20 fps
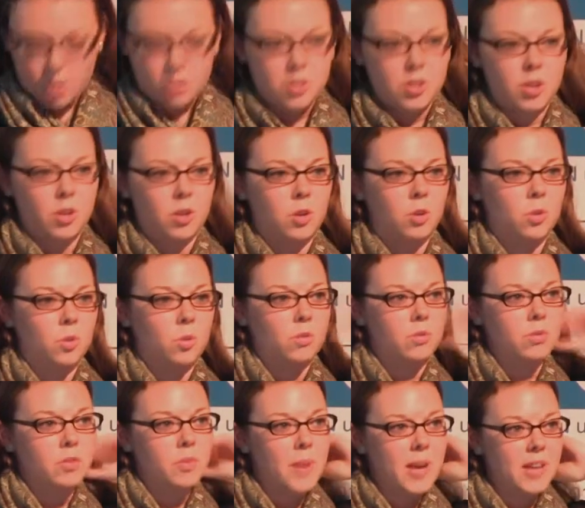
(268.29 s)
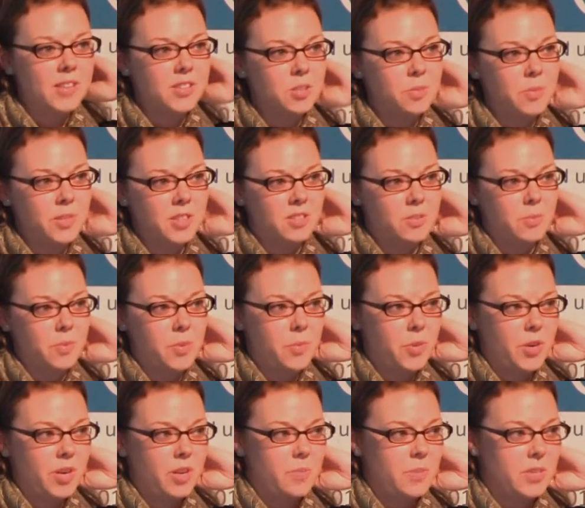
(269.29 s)
So the past 2 months have been
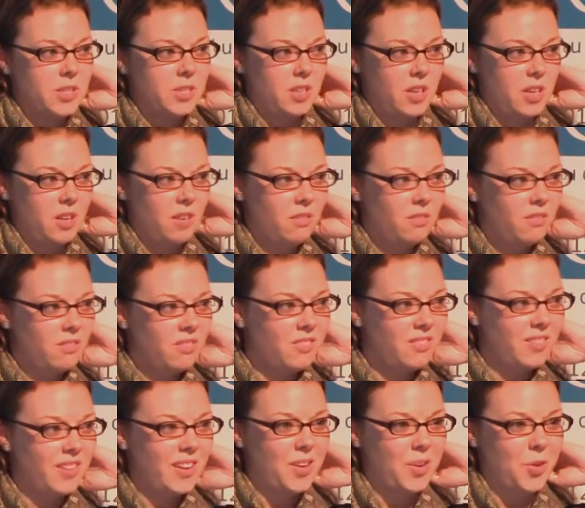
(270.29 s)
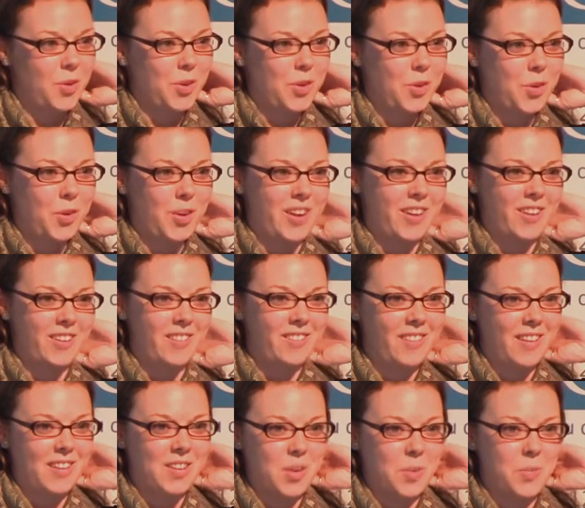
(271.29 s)
pretty busy in North Korea,
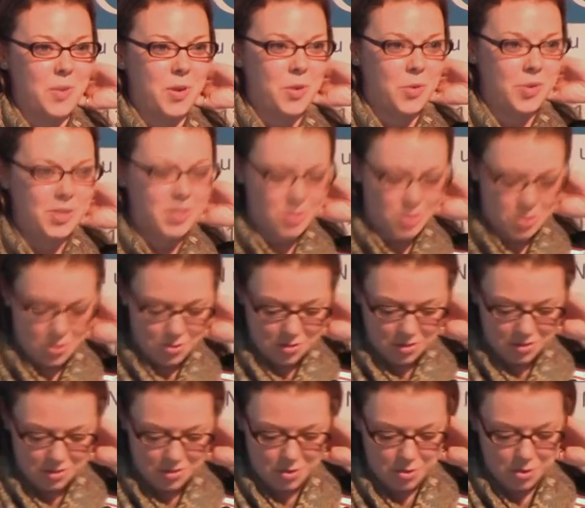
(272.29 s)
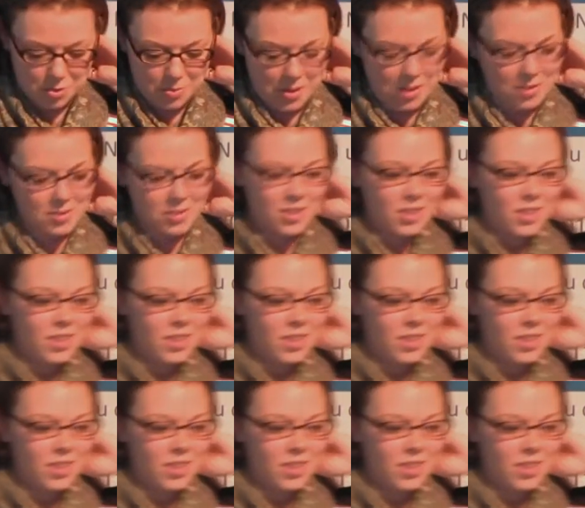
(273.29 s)
as anybody who reads the news knows about.